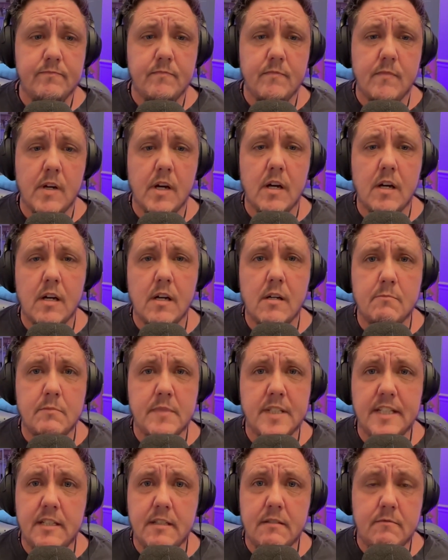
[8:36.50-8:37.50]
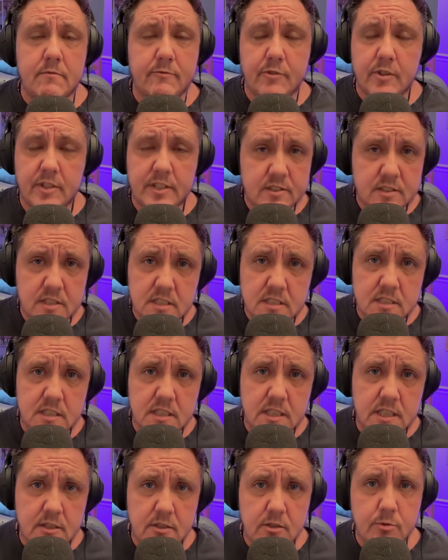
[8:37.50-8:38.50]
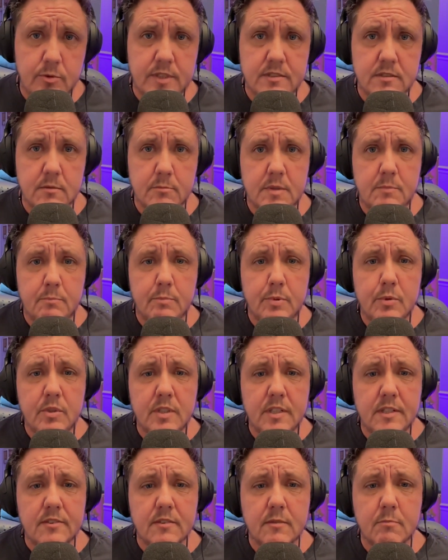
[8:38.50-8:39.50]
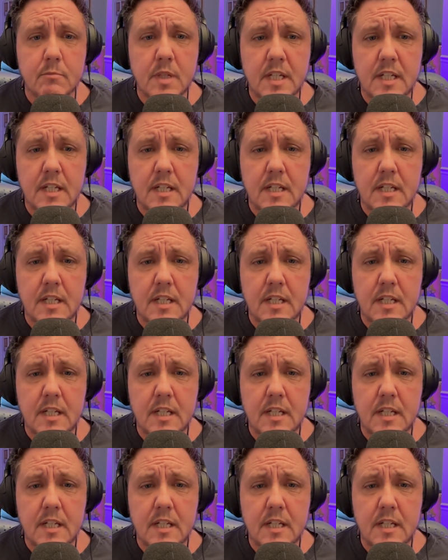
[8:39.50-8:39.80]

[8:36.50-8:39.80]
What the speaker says: And for instance, in Hinduism and Buddhism,